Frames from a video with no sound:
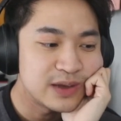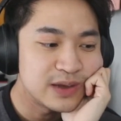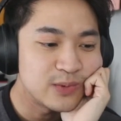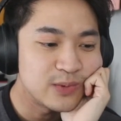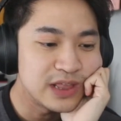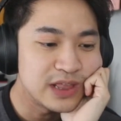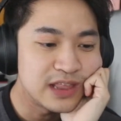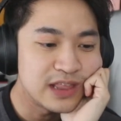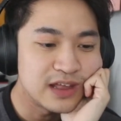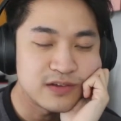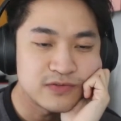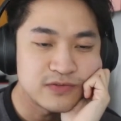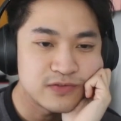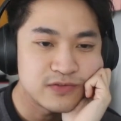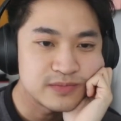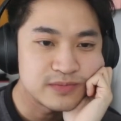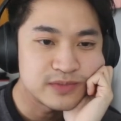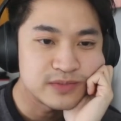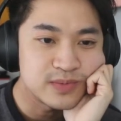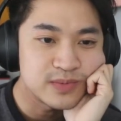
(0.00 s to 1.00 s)
we love
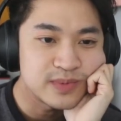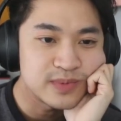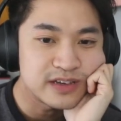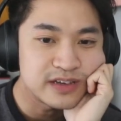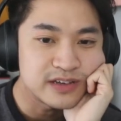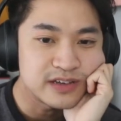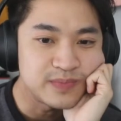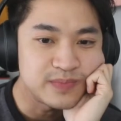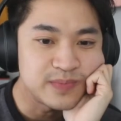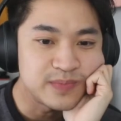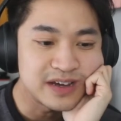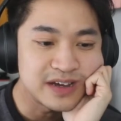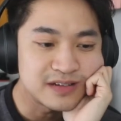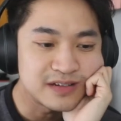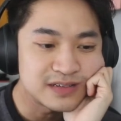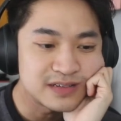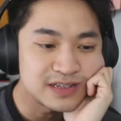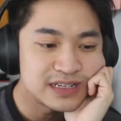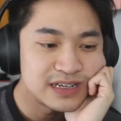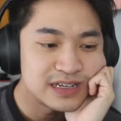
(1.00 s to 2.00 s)
from so many good
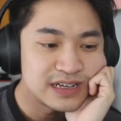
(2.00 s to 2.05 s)
BLs.